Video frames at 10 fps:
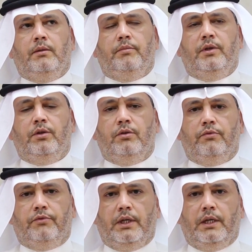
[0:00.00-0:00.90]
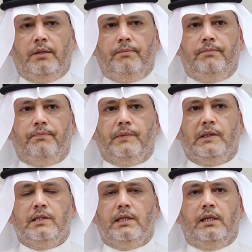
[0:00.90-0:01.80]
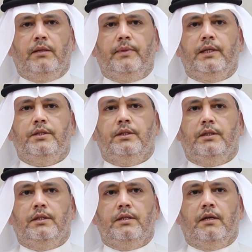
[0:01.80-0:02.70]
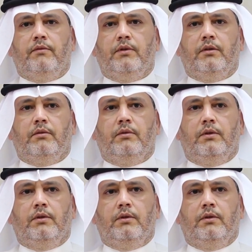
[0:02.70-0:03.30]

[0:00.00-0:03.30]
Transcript: period of time. Say the patient is having